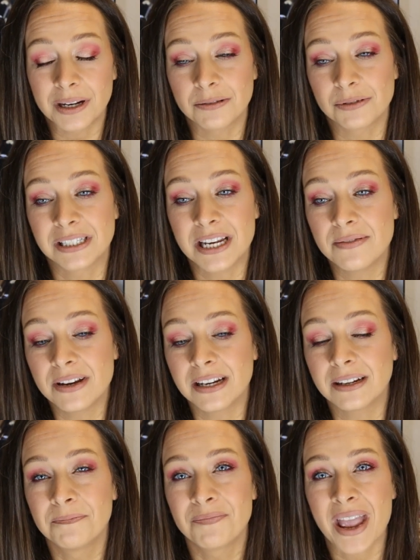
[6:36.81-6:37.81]
I was
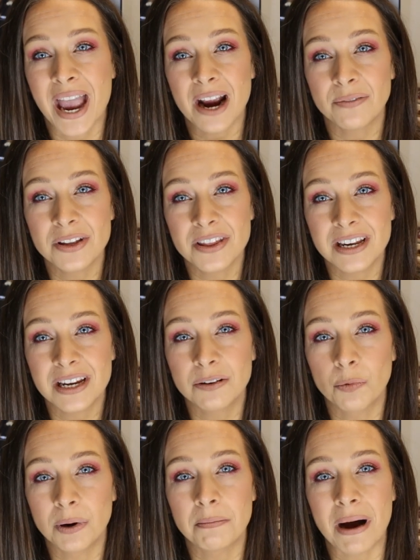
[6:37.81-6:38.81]
saving everything
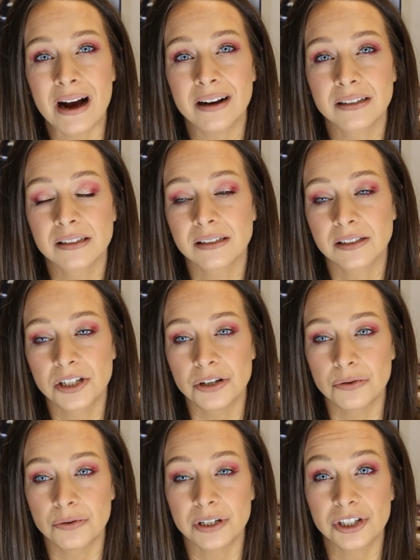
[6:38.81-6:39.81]
in one box
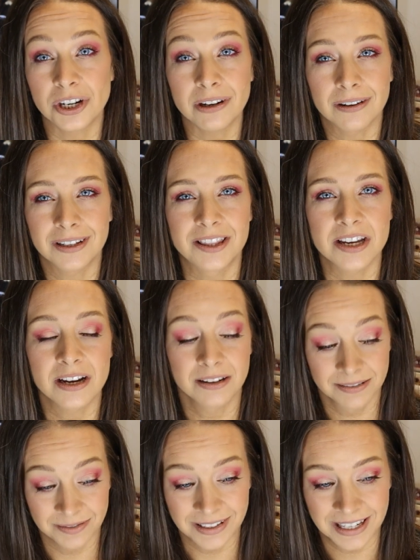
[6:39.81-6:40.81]
to share at the
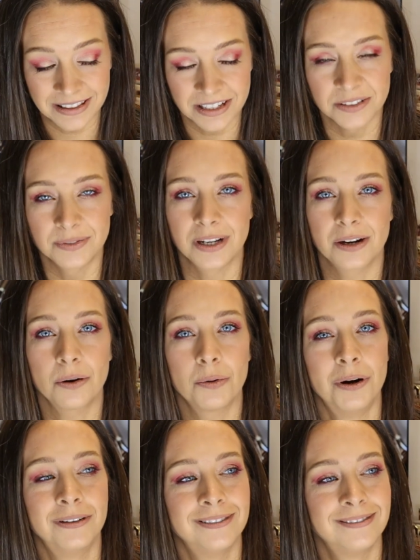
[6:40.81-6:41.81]
in this video.